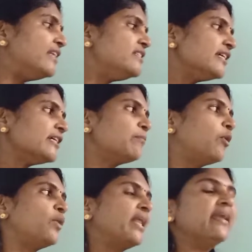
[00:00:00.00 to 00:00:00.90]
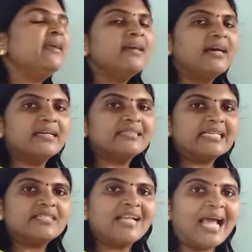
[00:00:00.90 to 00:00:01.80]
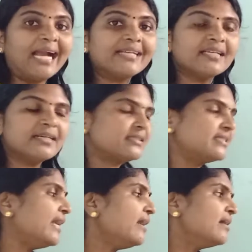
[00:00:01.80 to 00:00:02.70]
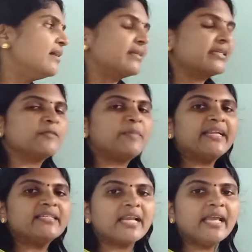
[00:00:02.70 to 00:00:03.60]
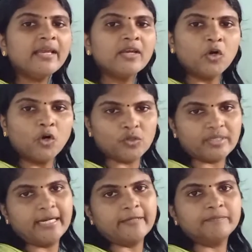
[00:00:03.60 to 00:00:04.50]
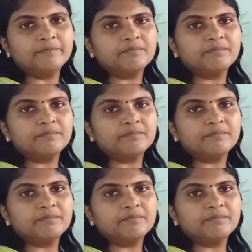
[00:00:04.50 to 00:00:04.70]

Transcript: entire body that will act as the respiratory organ.